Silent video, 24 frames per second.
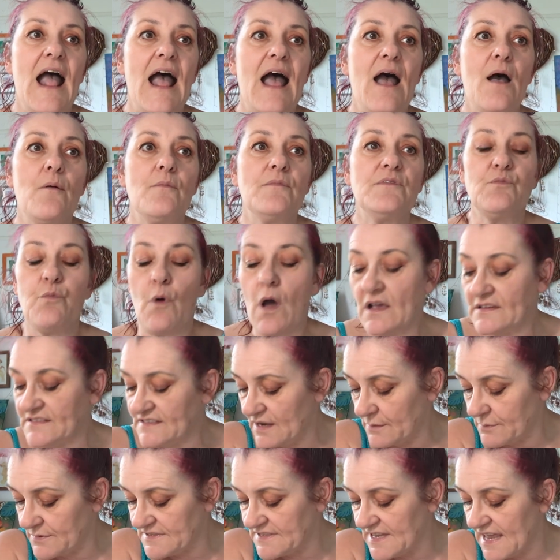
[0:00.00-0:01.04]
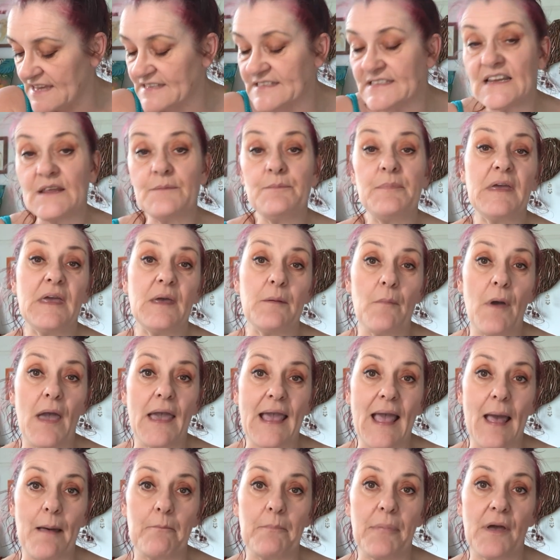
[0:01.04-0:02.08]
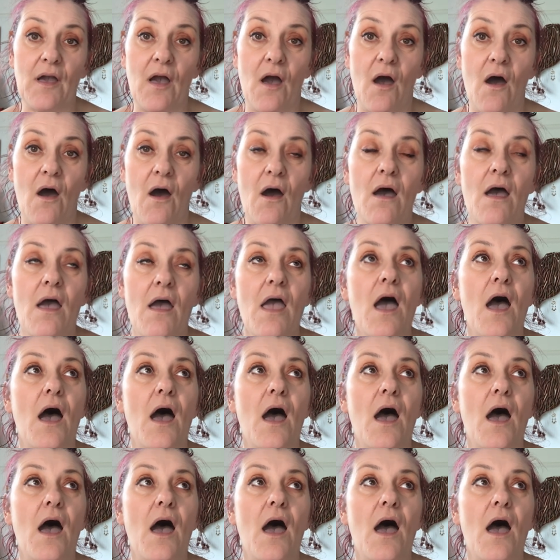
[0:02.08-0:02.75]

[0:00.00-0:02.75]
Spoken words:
and whilst I was there sleeping in my camper car,